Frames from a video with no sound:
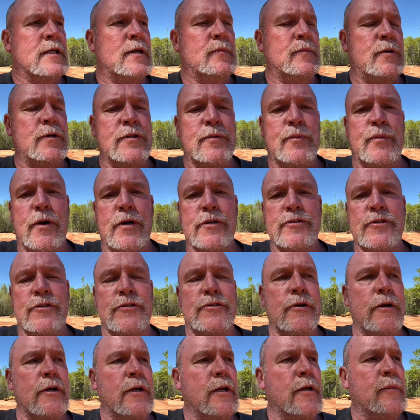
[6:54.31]
put the pressure
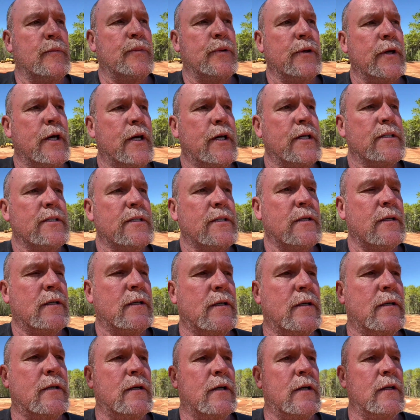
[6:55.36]
treated in place
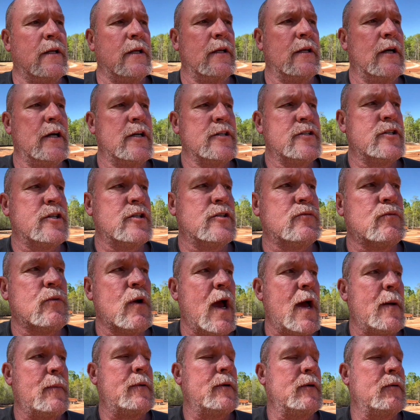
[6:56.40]
and then us just
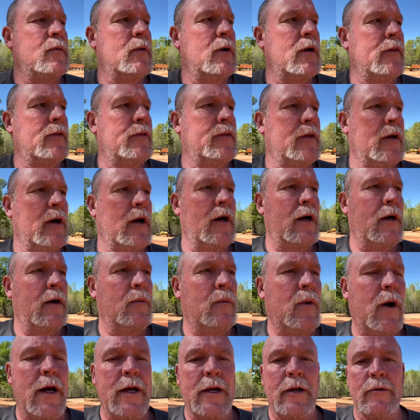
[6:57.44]
wrap it with uh,
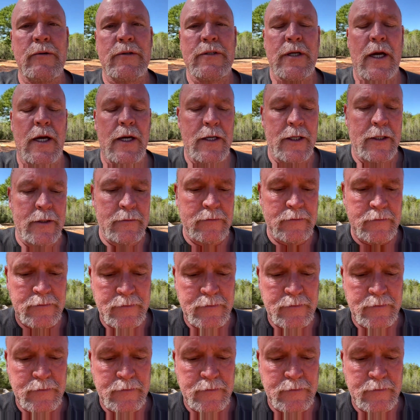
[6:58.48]
white oak siding.